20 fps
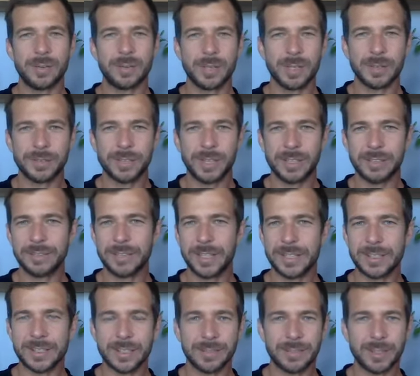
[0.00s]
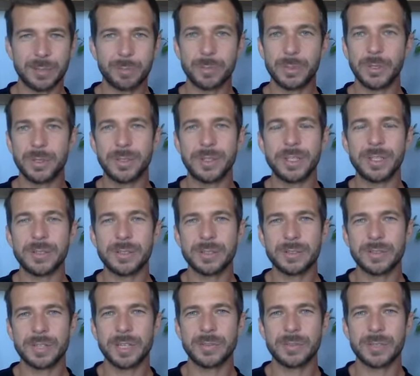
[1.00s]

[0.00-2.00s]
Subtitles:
invest in them, build into them,